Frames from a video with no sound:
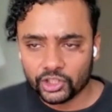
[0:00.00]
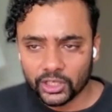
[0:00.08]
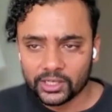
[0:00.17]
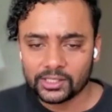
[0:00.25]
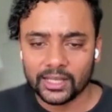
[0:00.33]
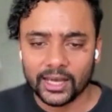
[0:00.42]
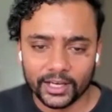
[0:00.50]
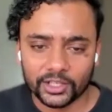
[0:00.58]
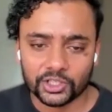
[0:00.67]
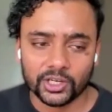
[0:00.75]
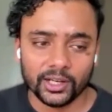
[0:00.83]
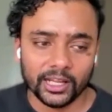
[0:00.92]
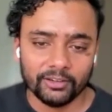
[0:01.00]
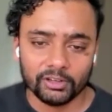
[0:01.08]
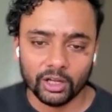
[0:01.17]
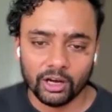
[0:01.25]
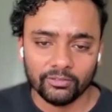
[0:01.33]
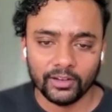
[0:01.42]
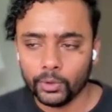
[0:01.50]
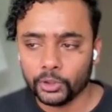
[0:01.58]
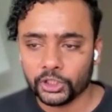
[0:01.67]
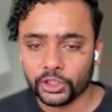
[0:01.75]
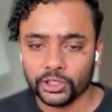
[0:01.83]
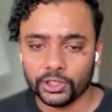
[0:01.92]
just that extra level of
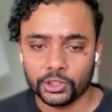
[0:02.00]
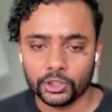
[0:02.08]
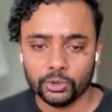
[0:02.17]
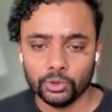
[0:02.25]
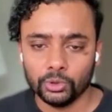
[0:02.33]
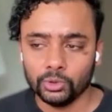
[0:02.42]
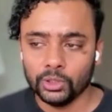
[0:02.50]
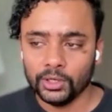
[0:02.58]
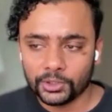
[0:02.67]
motion to